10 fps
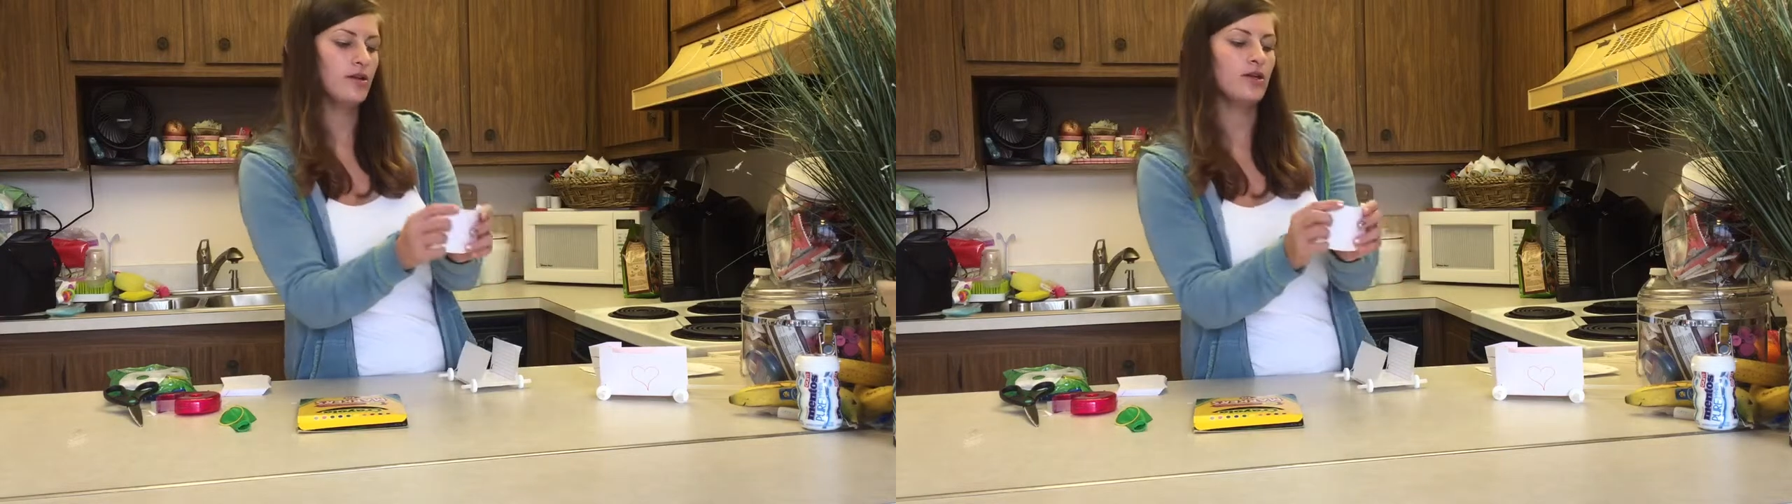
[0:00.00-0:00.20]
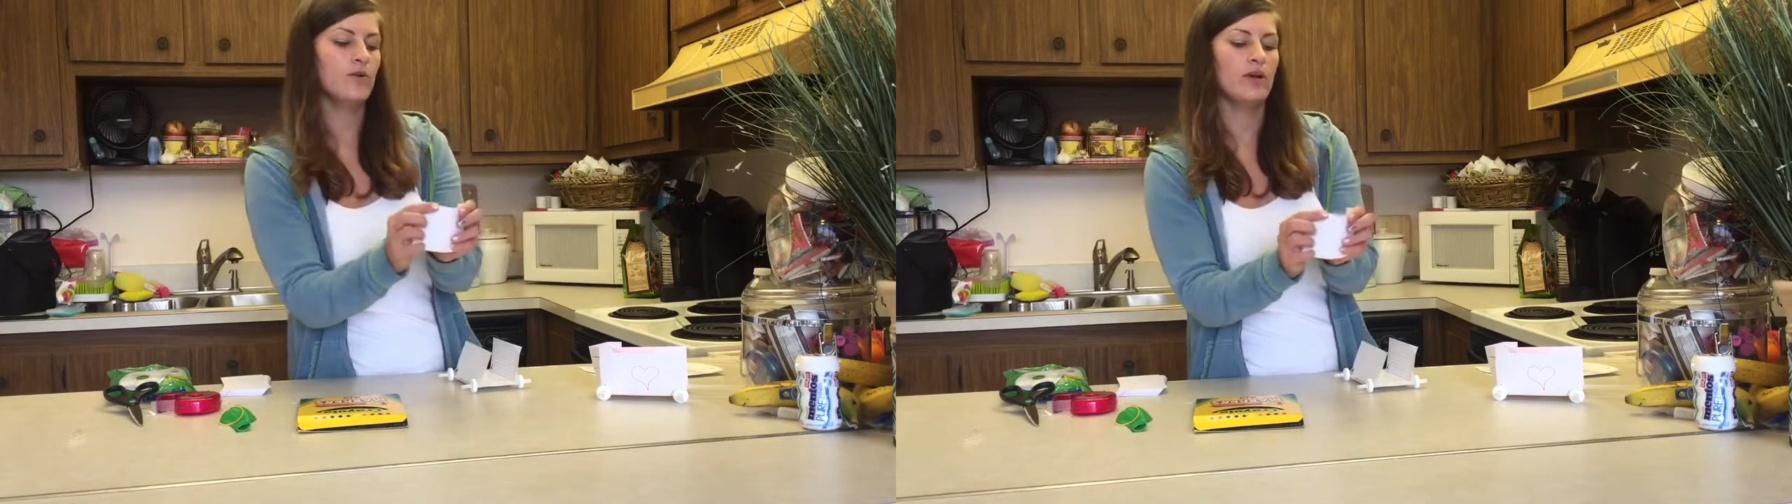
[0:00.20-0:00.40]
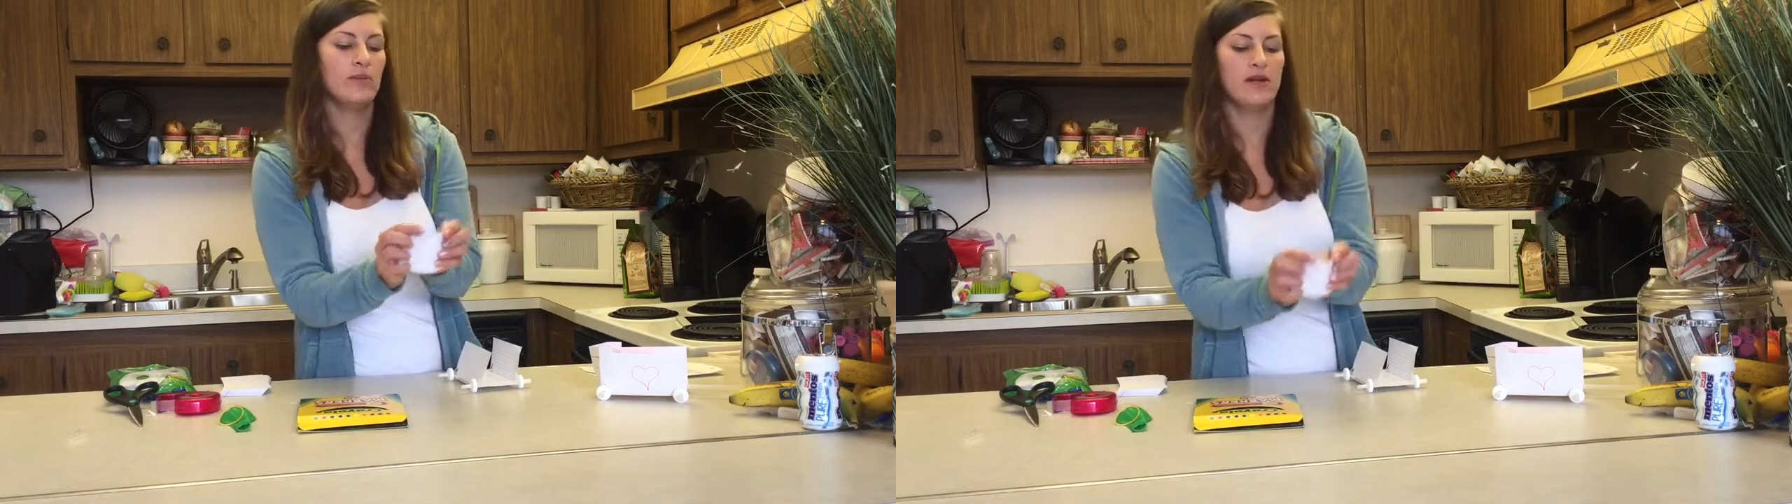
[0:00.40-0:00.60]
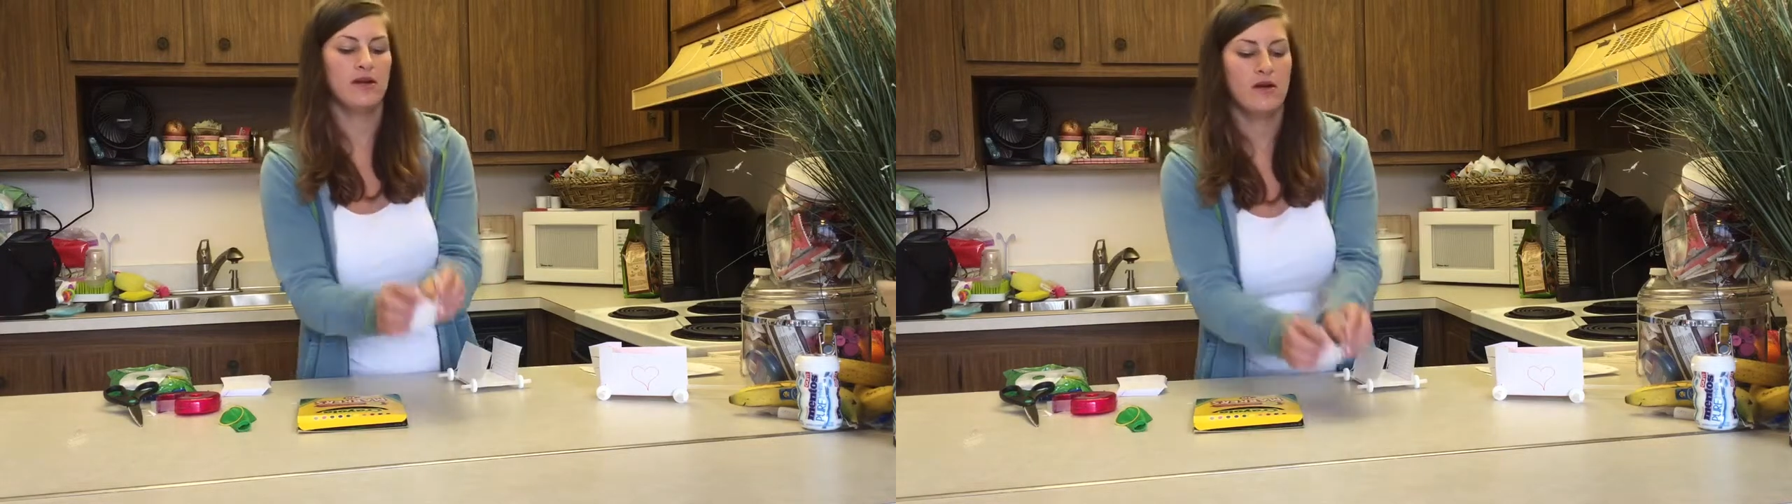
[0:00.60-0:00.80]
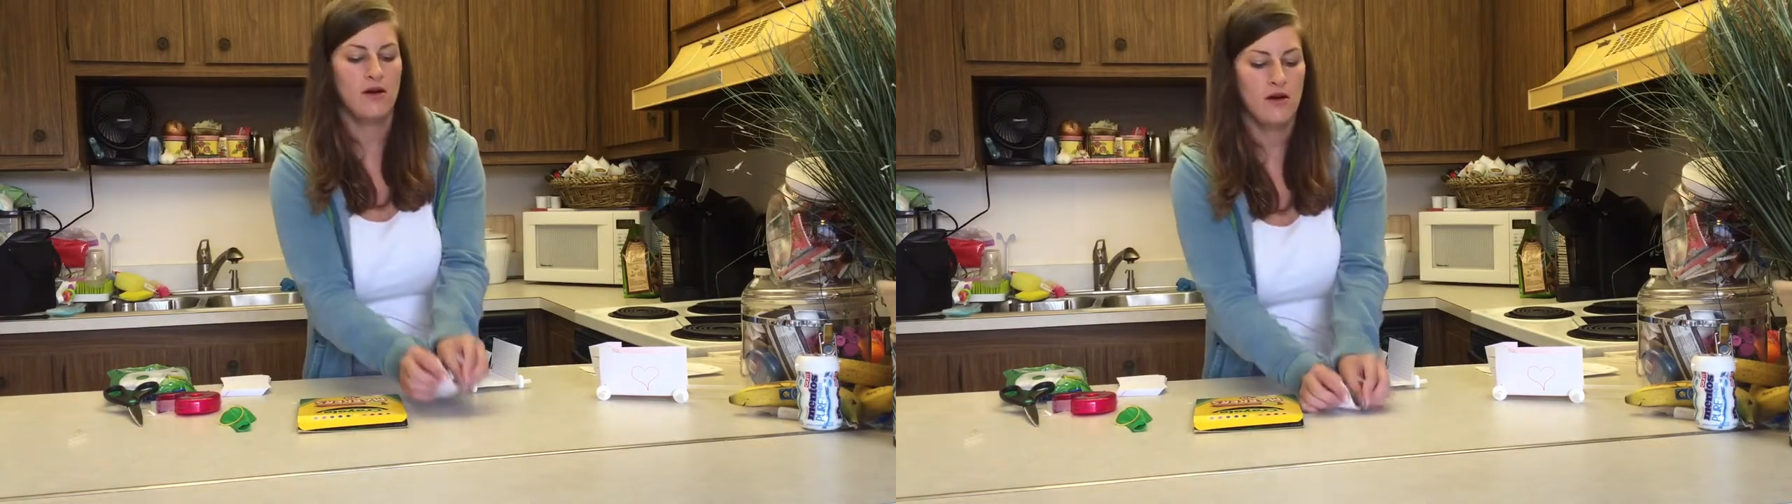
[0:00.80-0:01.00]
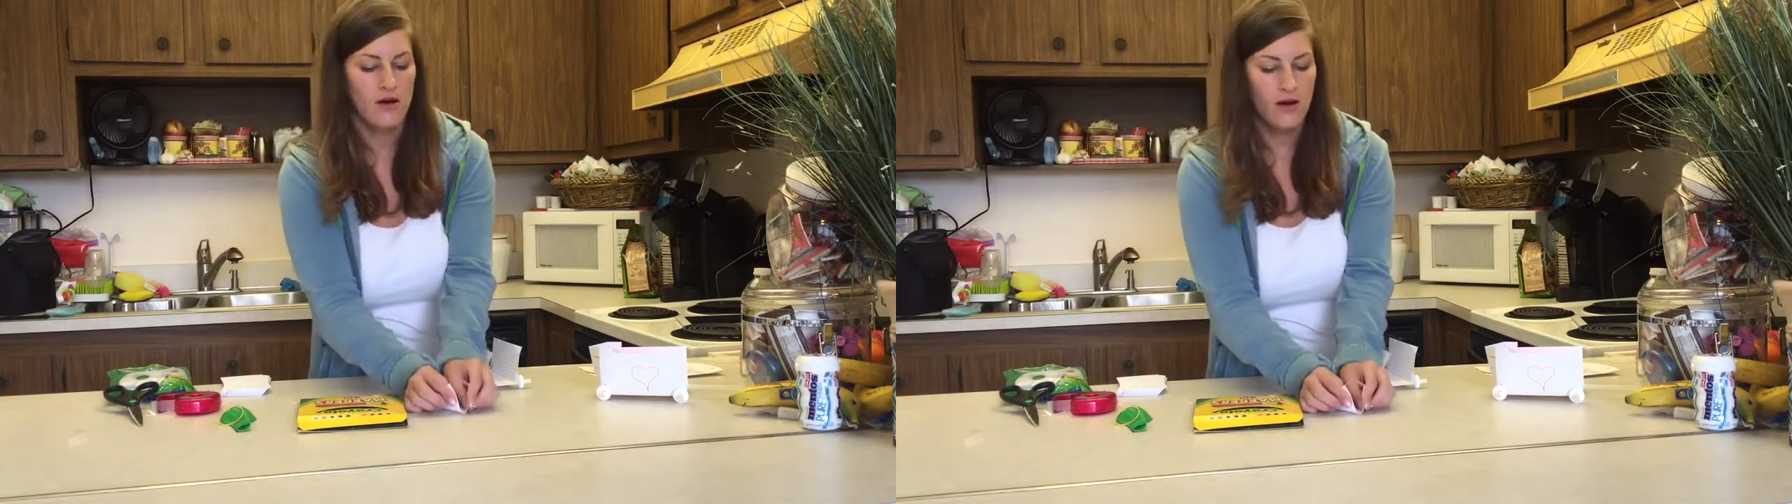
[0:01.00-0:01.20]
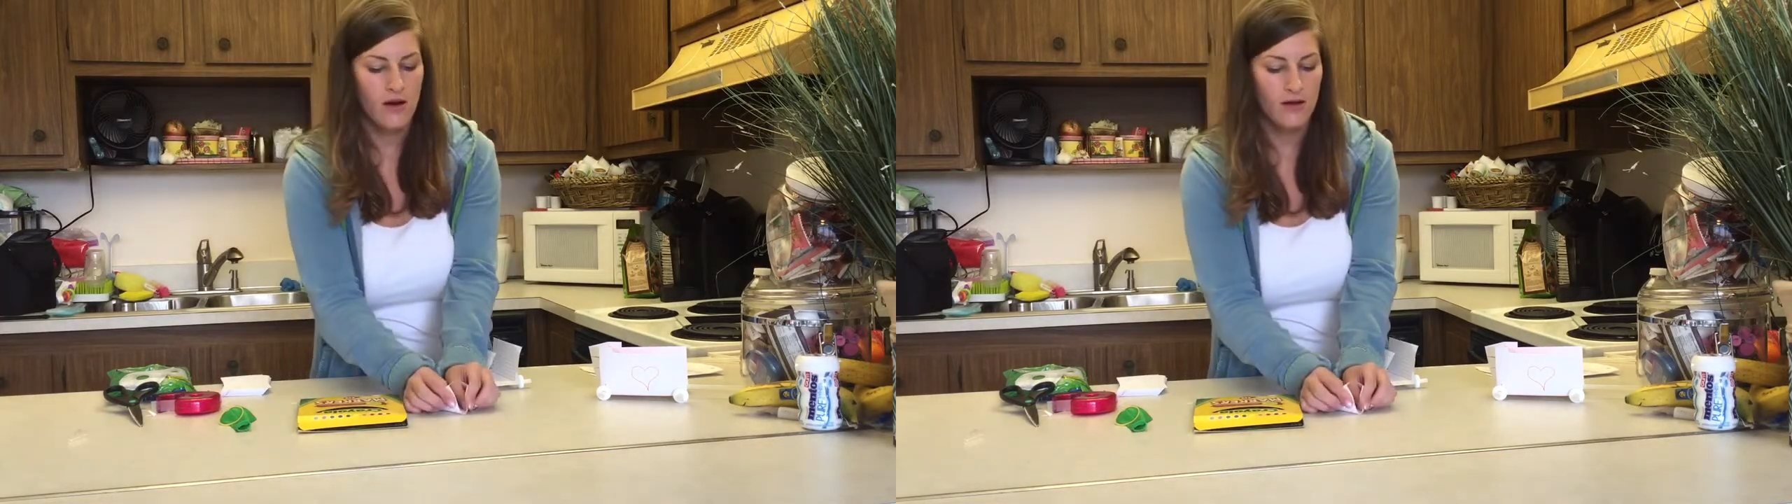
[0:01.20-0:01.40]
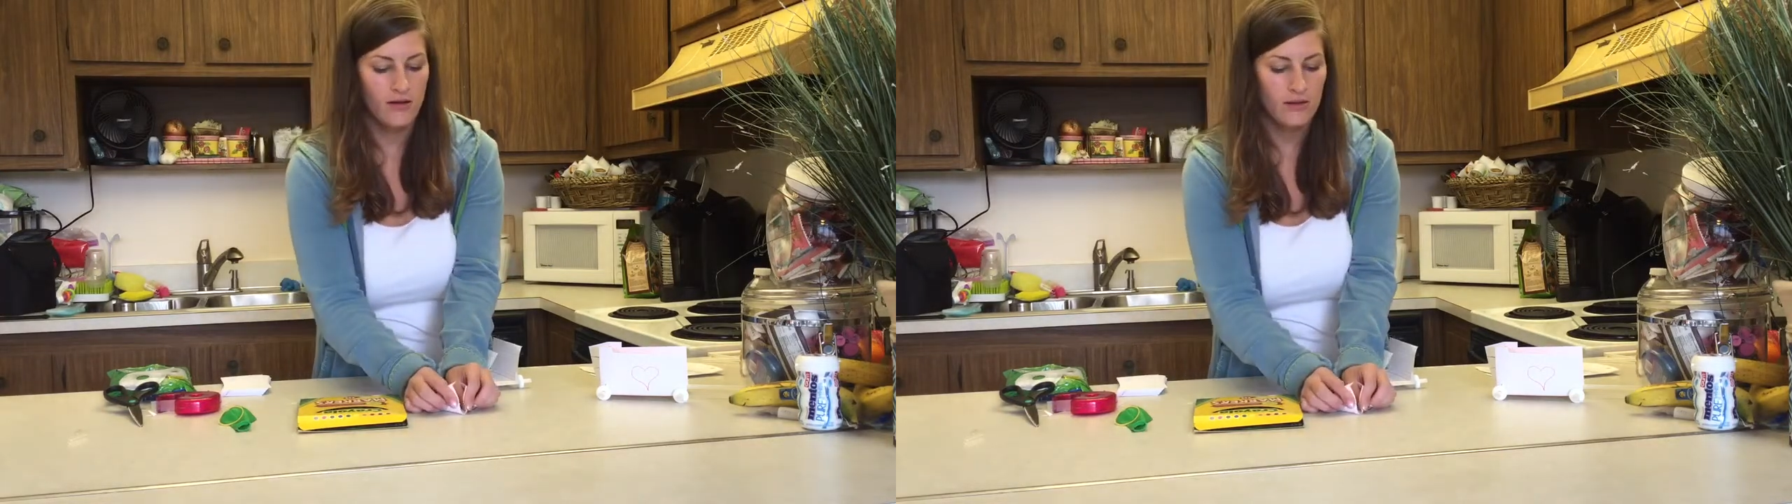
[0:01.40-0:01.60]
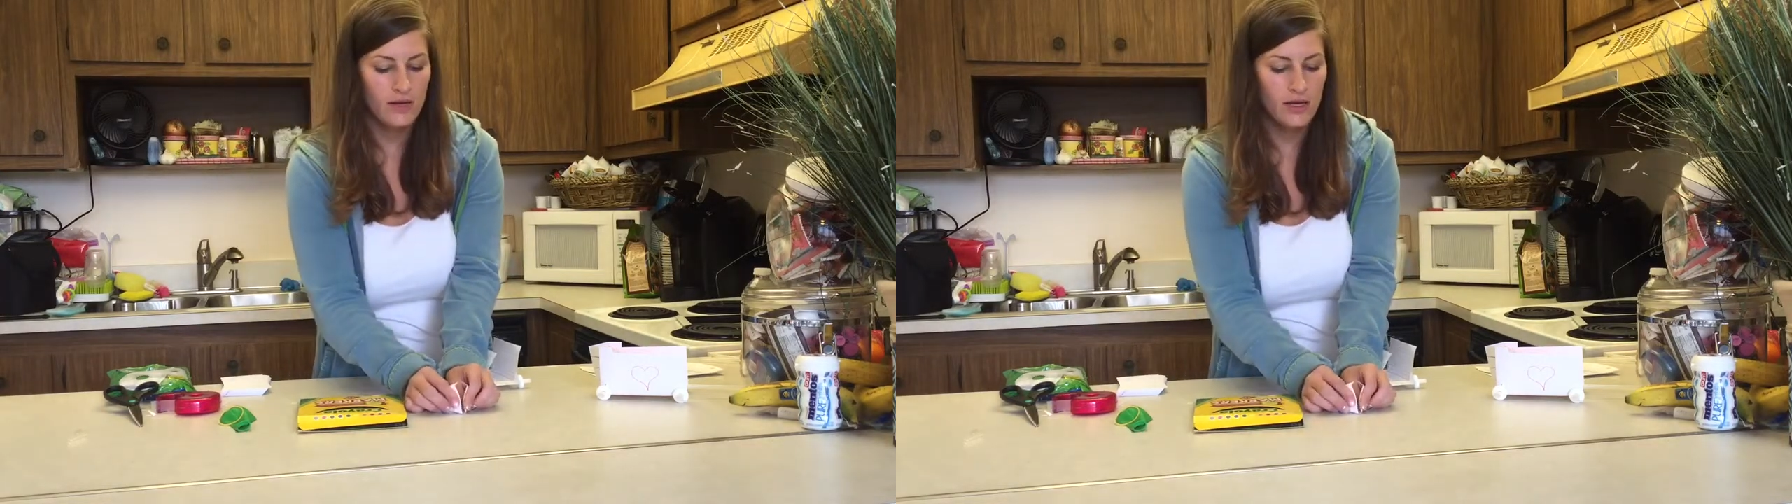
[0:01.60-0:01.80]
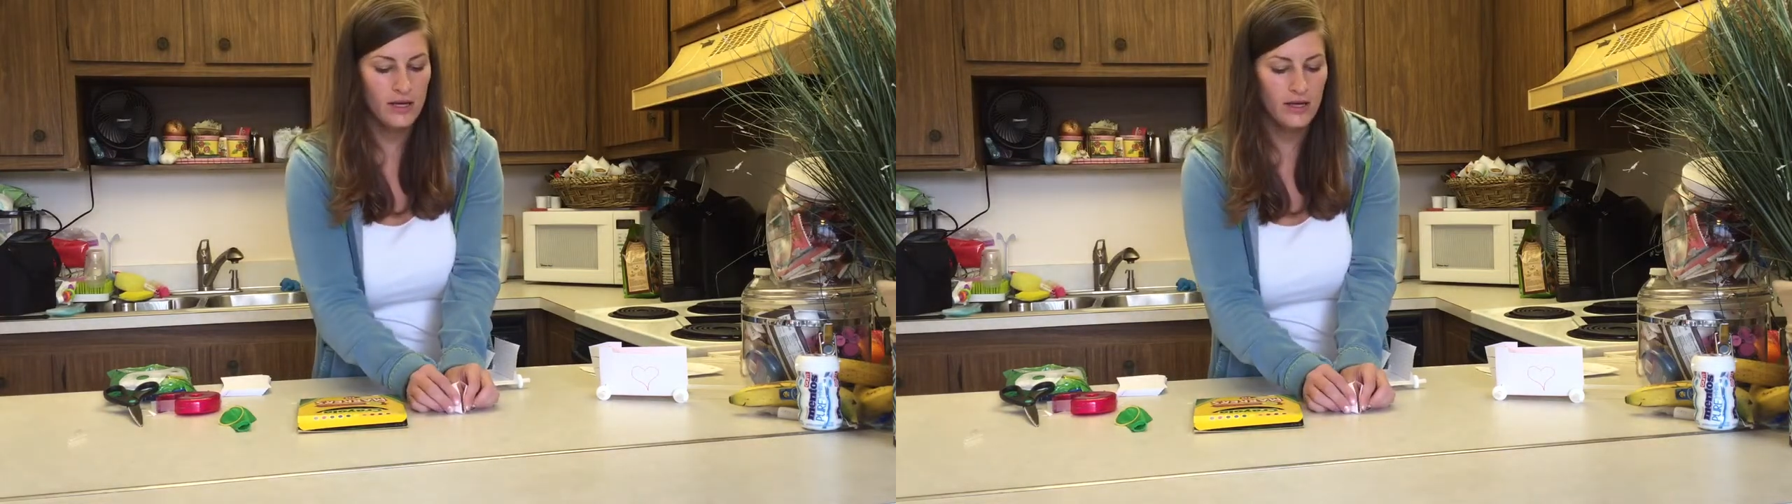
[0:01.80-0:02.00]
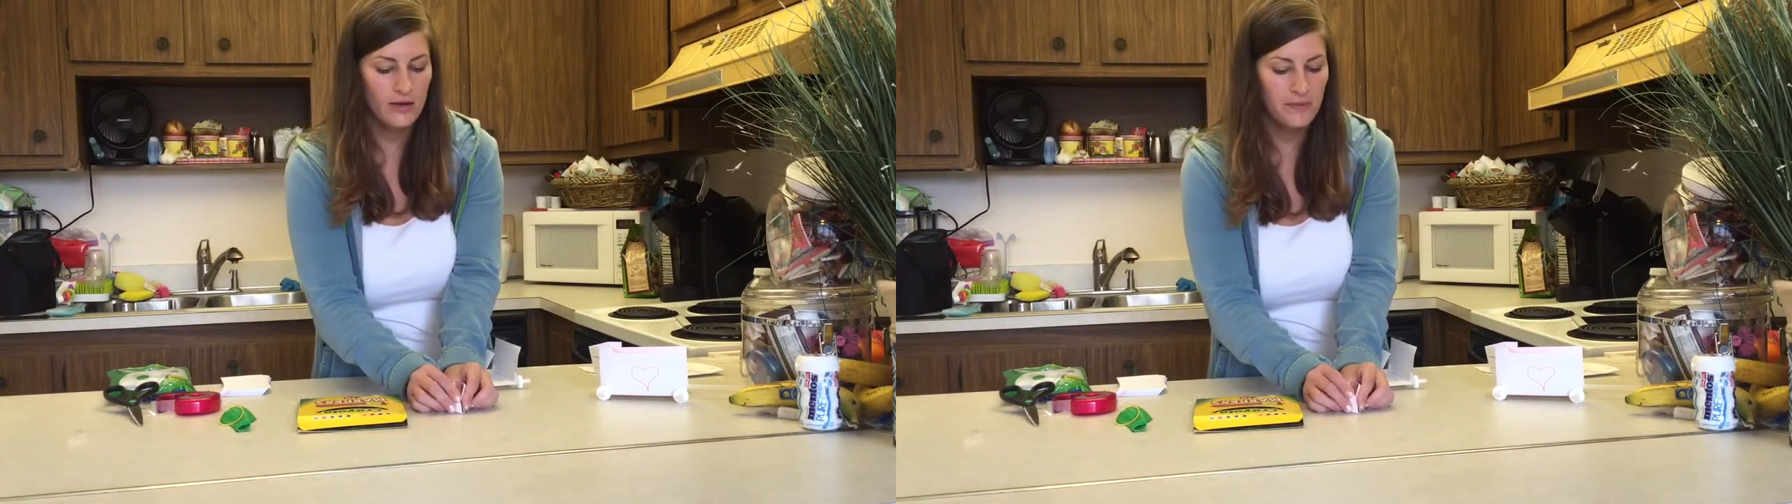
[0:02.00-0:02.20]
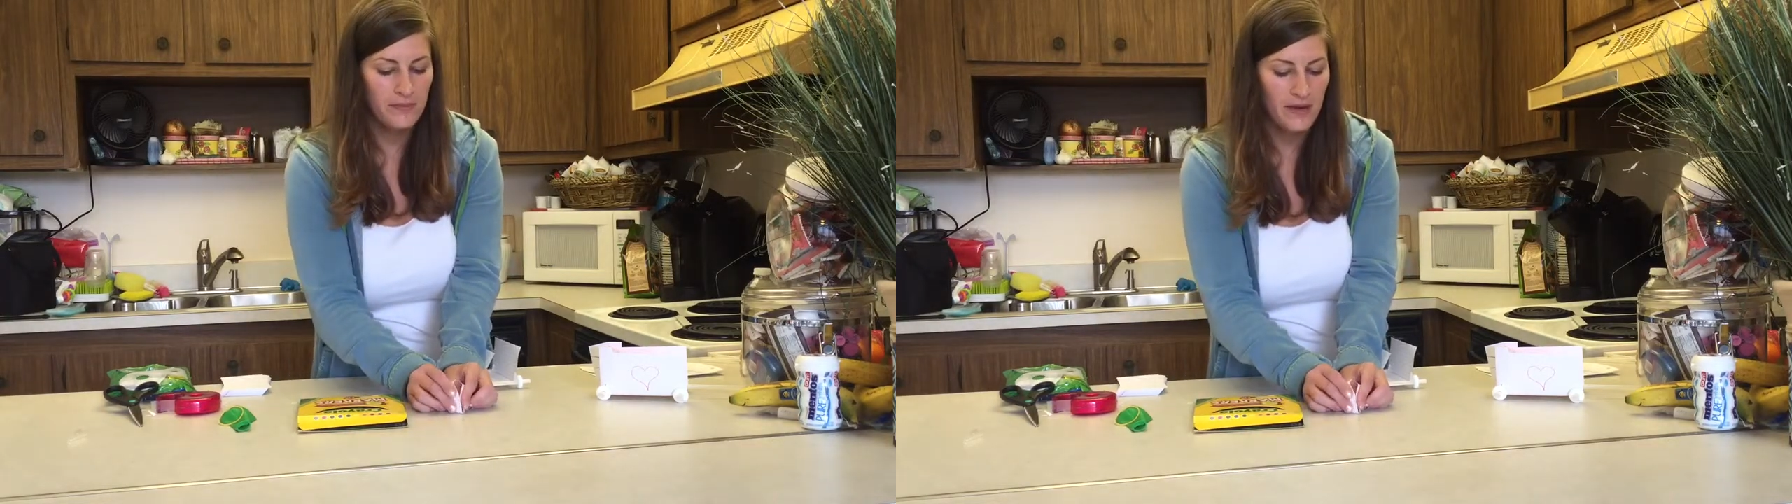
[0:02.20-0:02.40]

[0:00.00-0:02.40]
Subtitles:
You want to make a little